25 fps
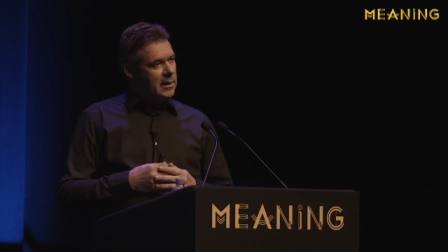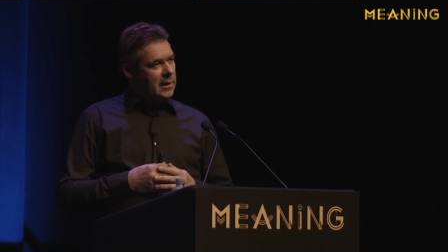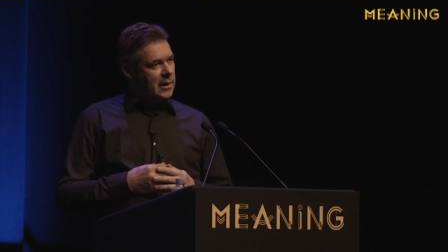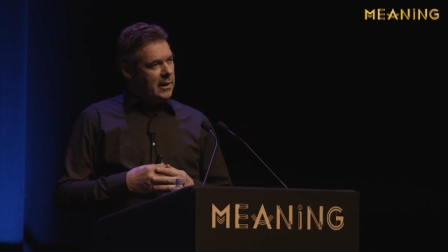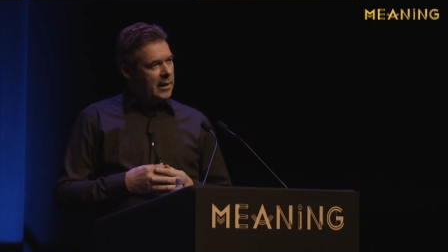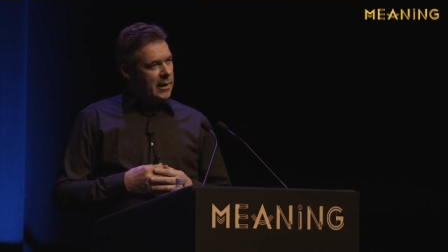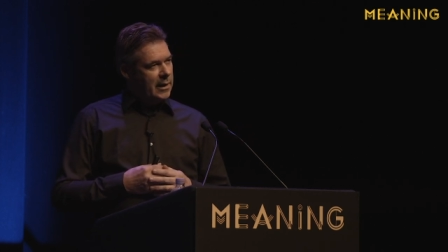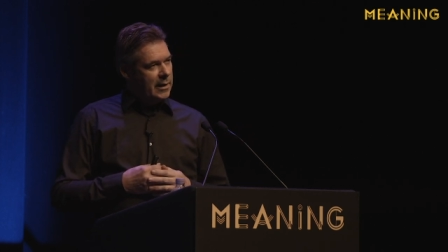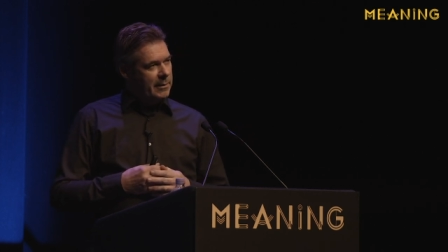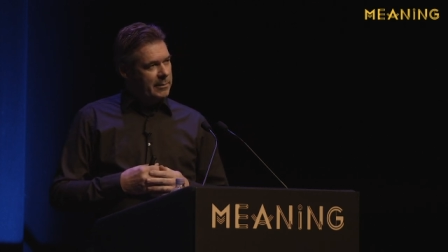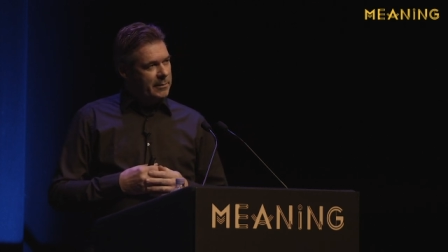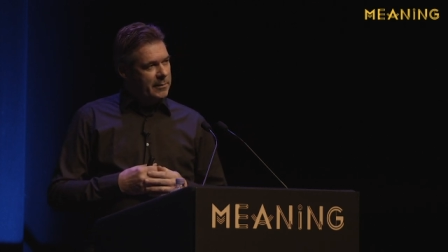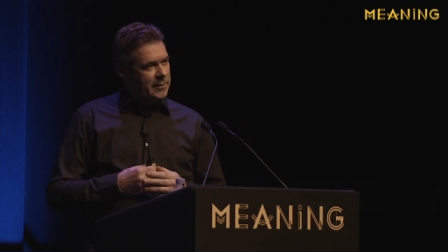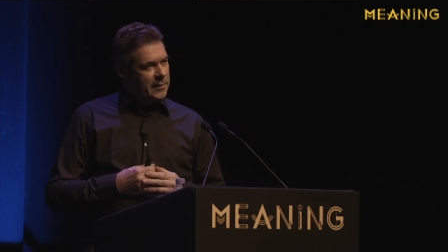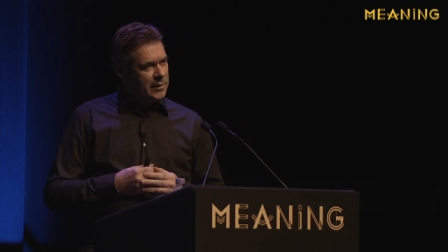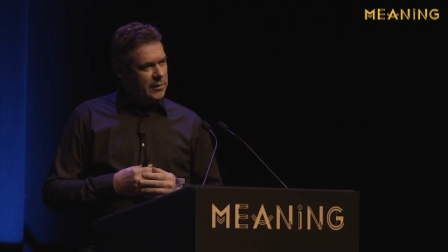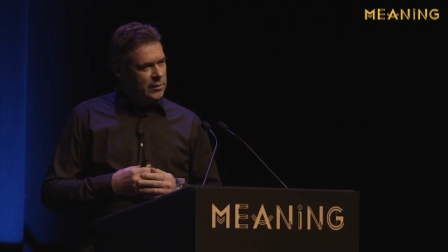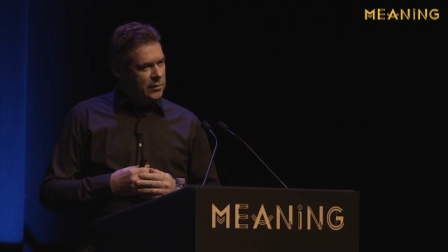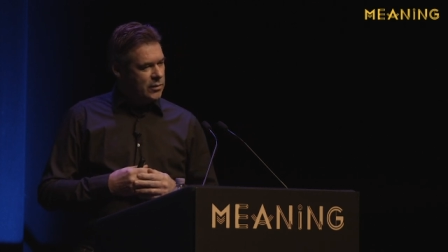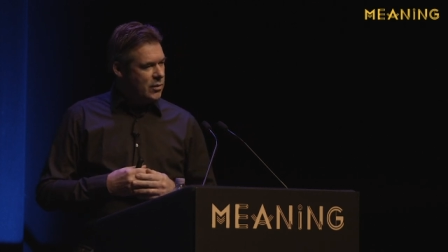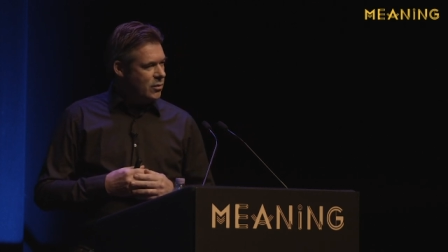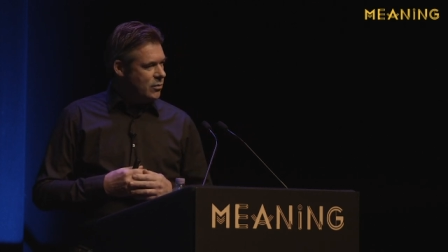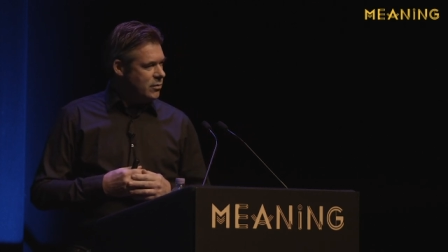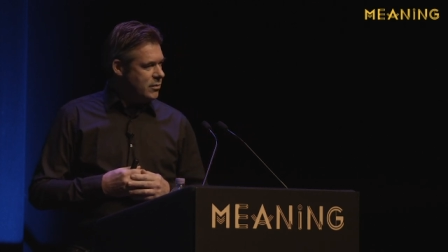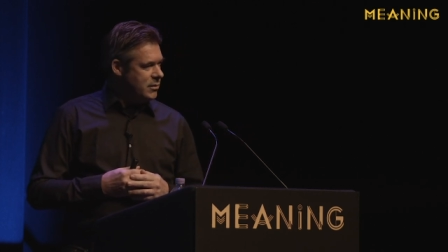um,
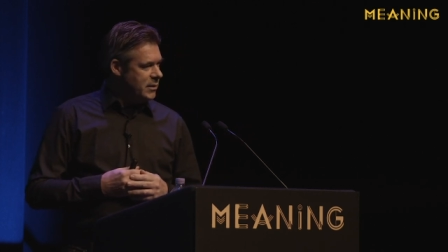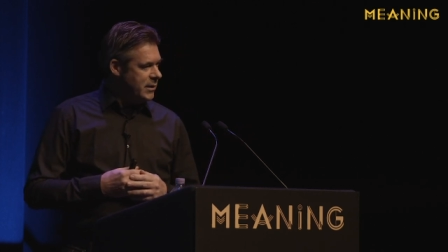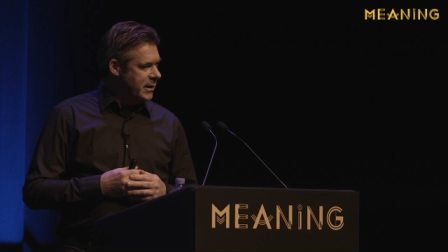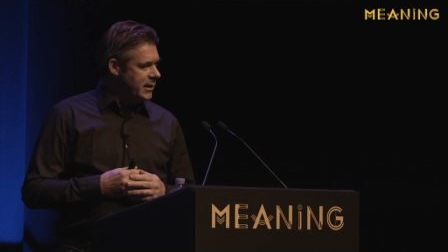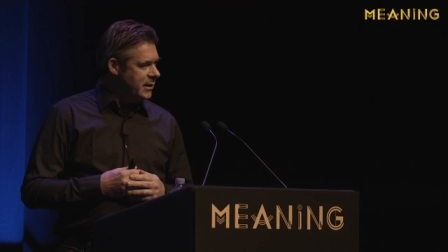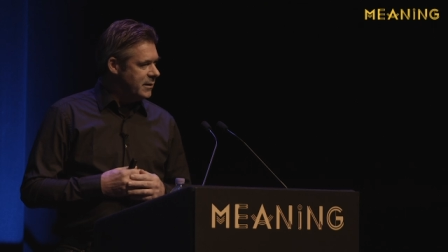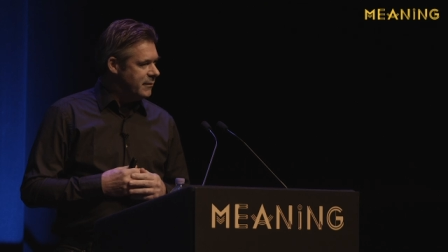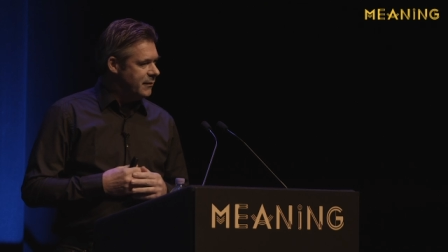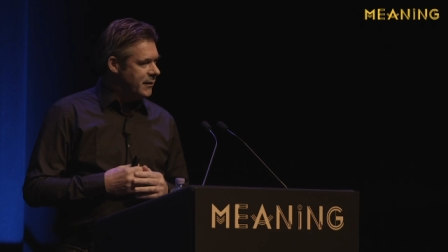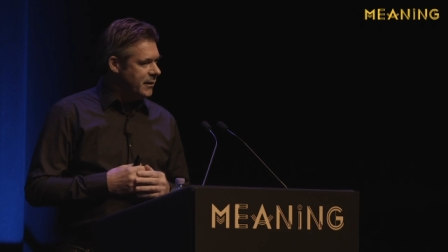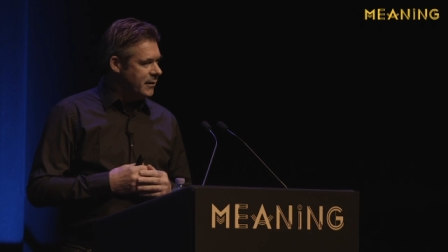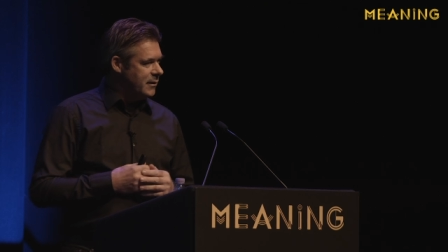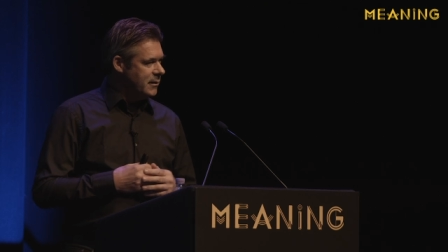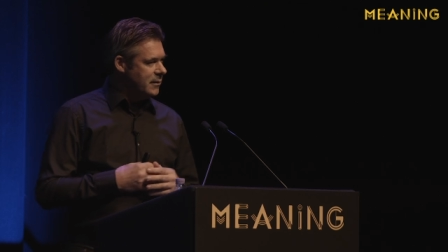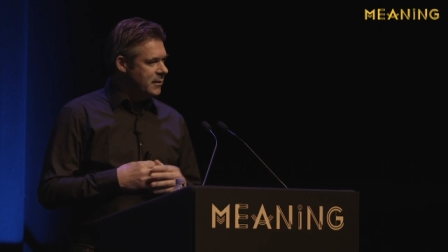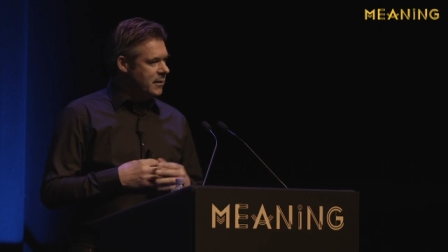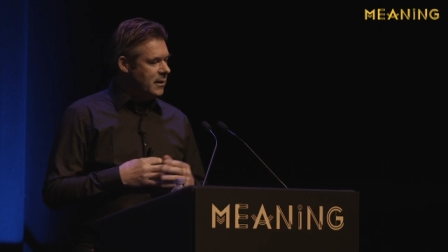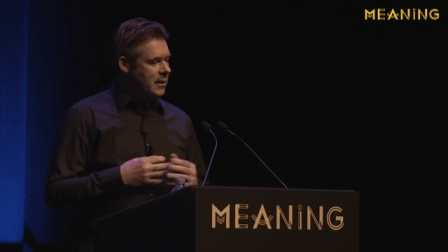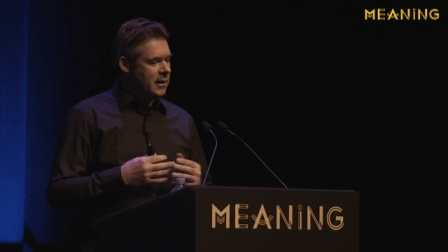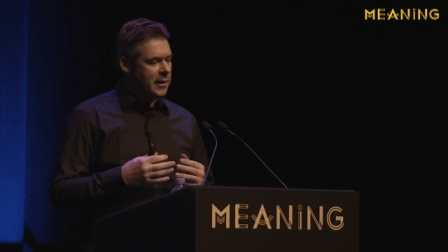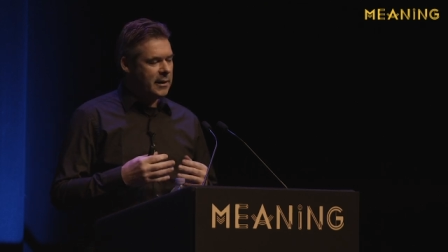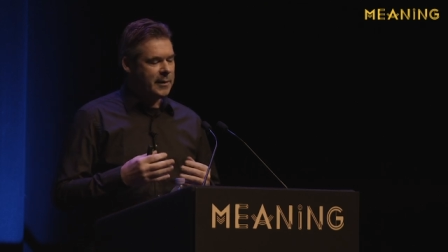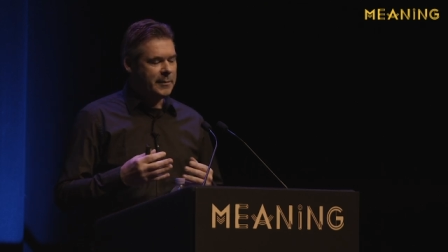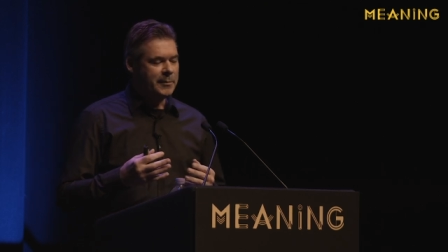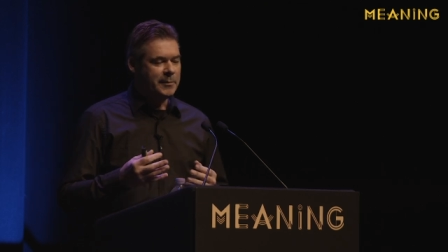you don't need
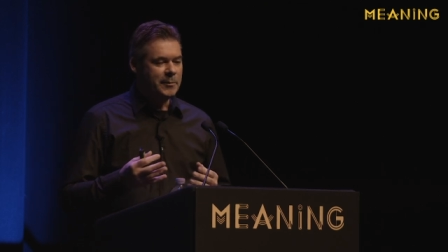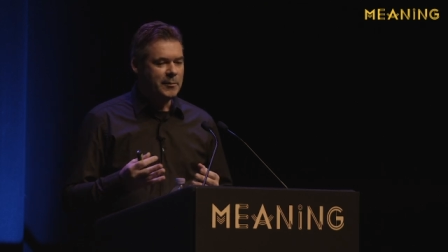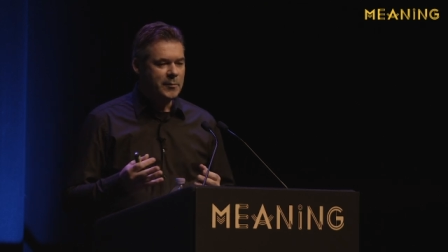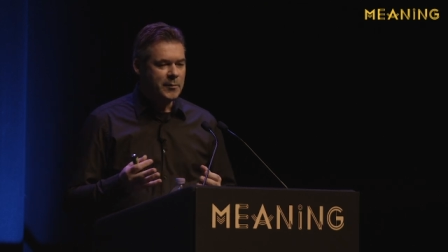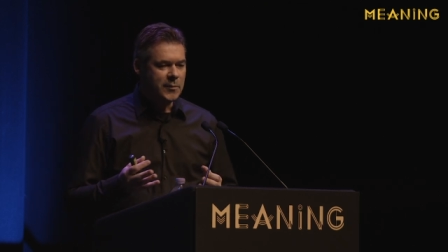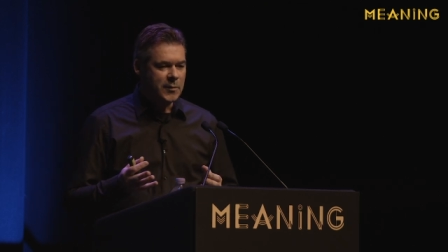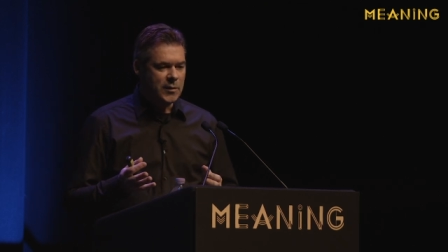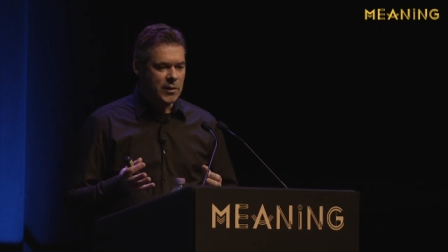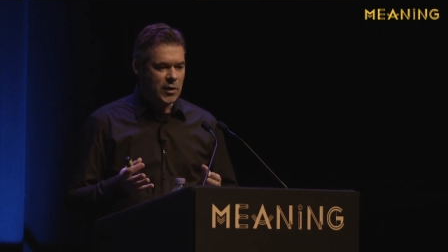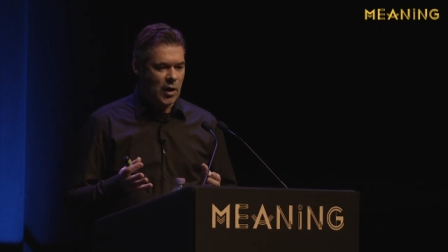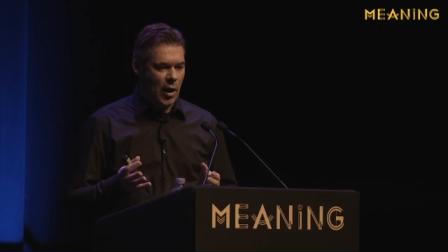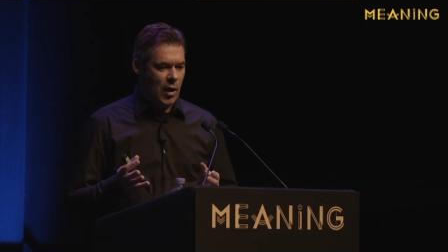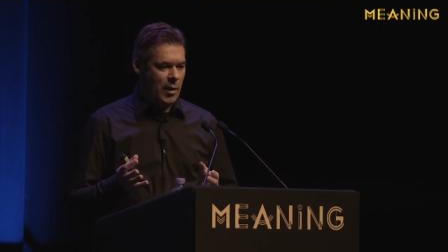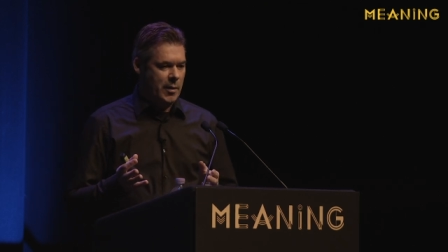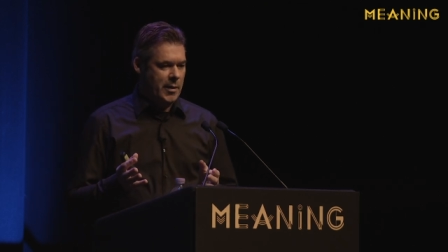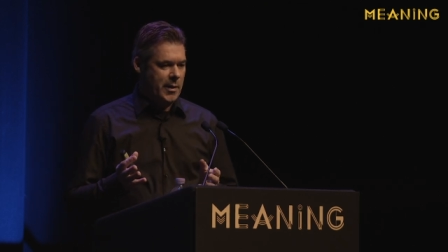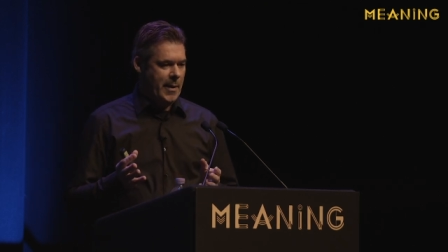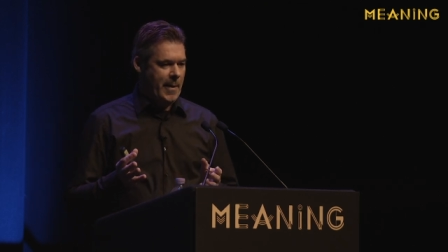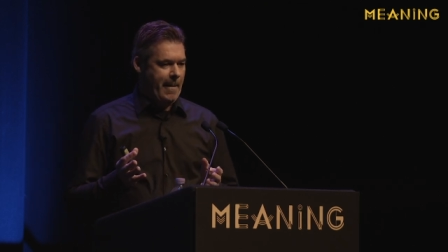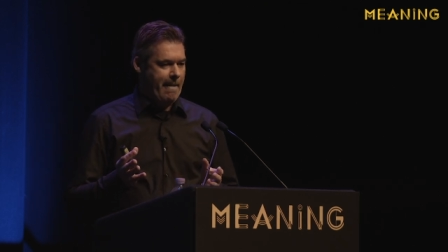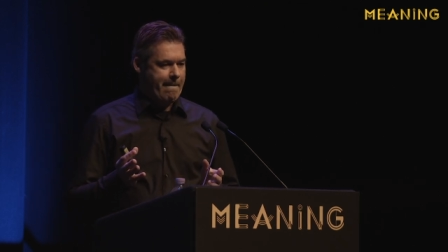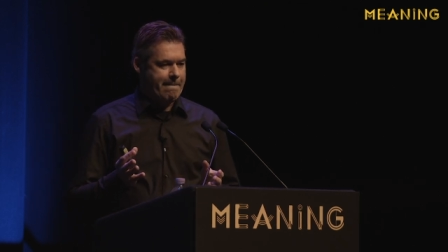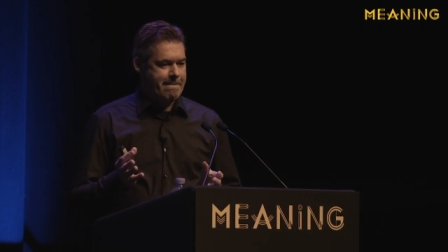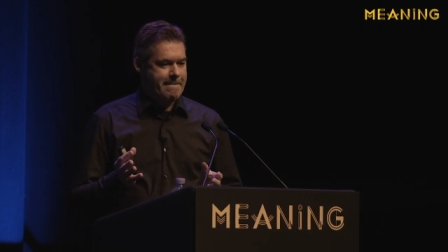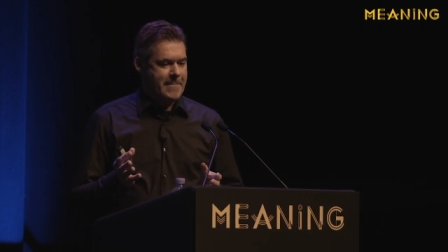um, no
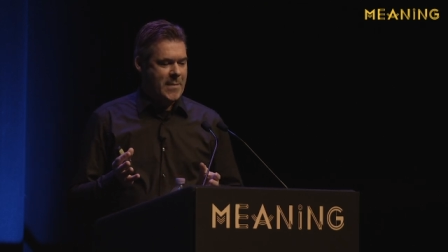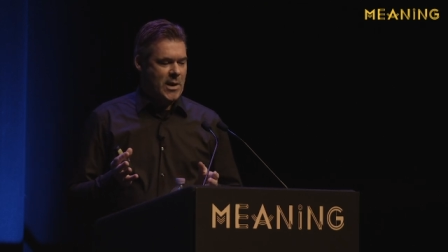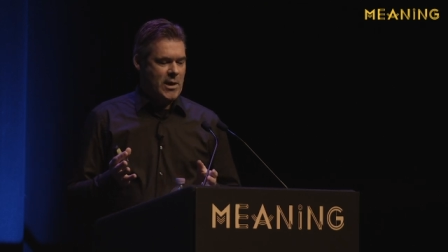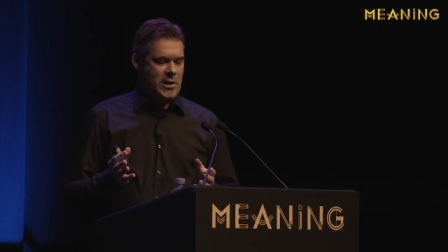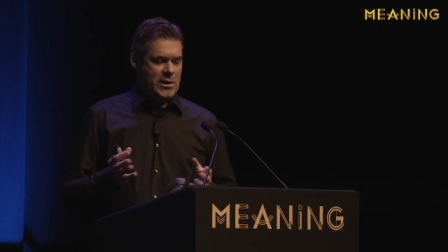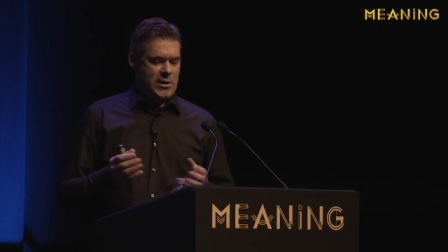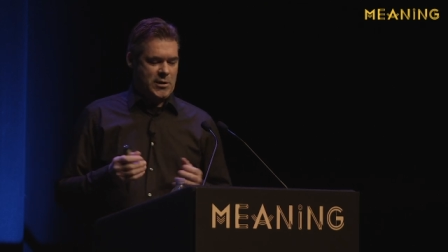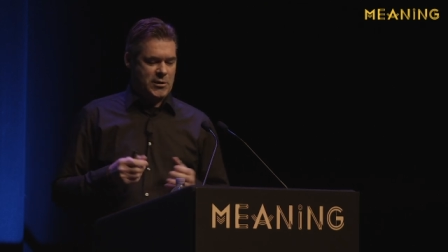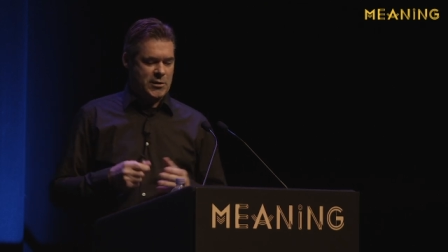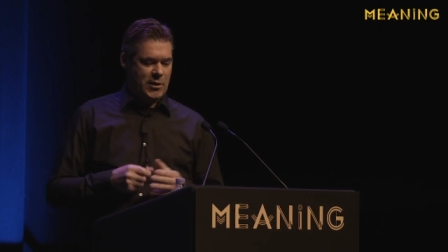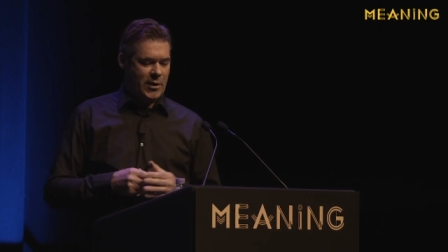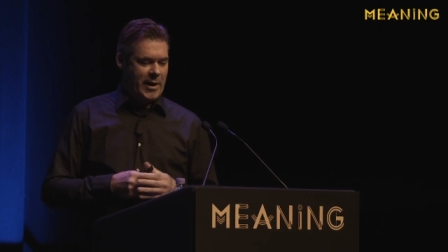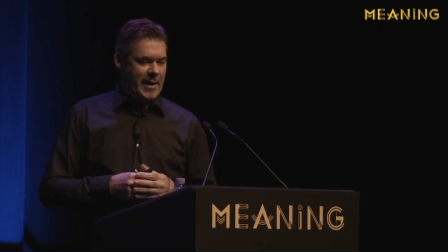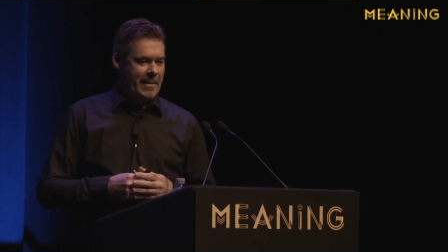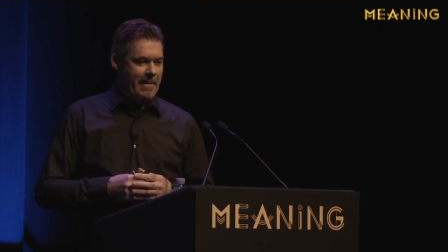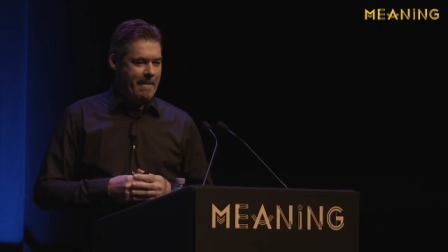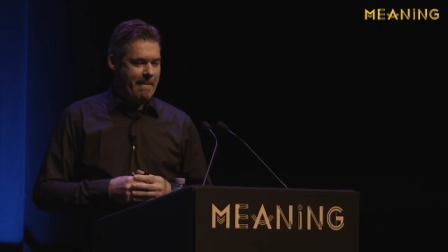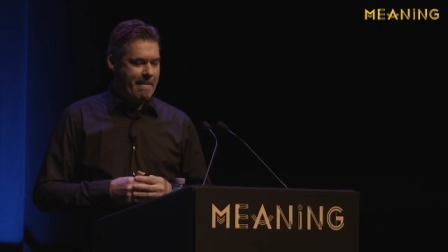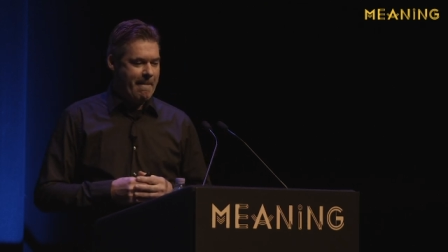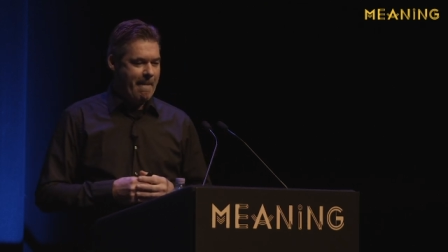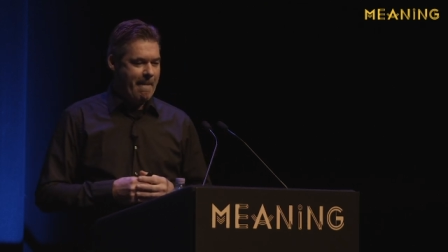sorry.